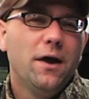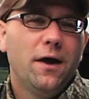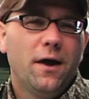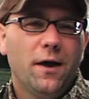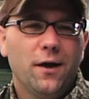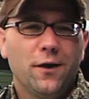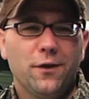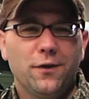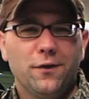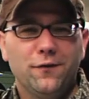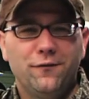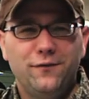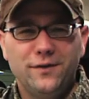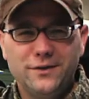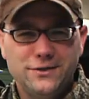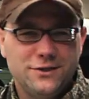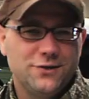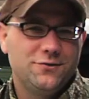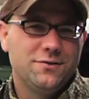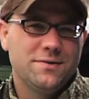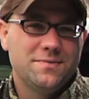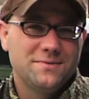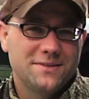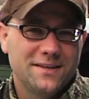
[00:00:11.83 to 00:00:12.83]
are the
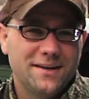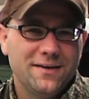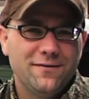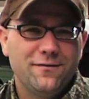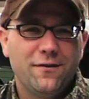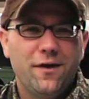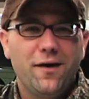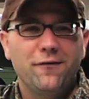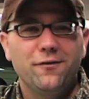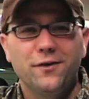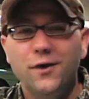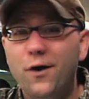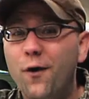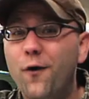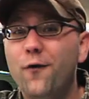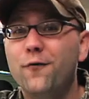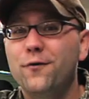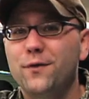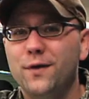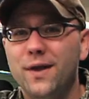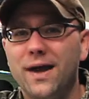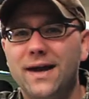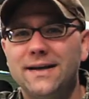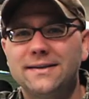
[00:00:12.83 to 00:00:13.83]
fishing trips that involve an
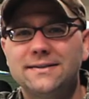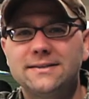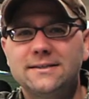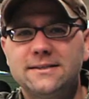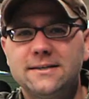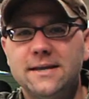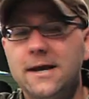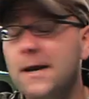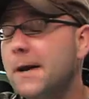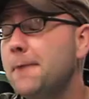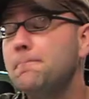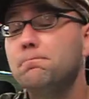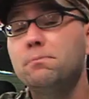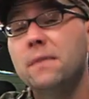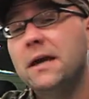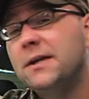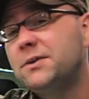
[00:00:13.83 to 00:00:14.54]
overnight stay.